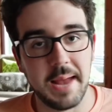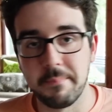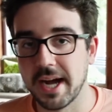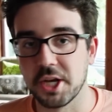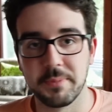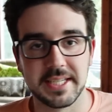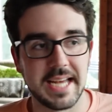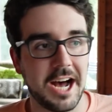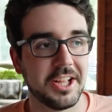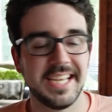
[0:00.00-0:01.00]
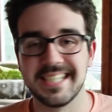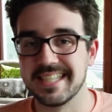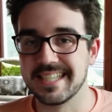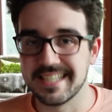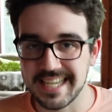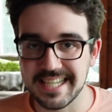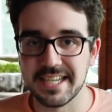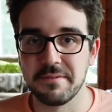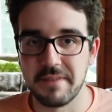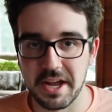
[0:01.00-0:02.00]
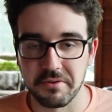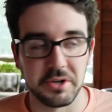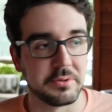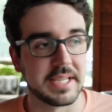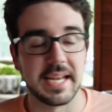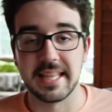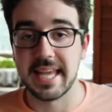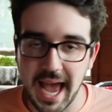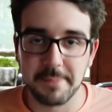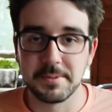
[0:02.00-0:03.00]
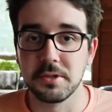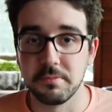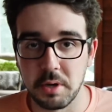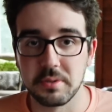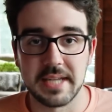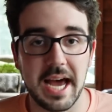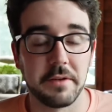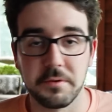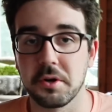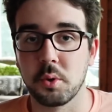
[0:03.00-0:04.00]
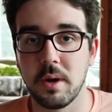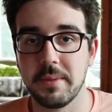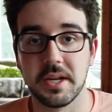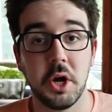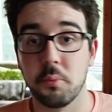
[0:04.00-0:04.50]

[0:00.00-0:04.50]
and Michael McDowell is the seasoned veteran who's getting the absolute most out of your equipment,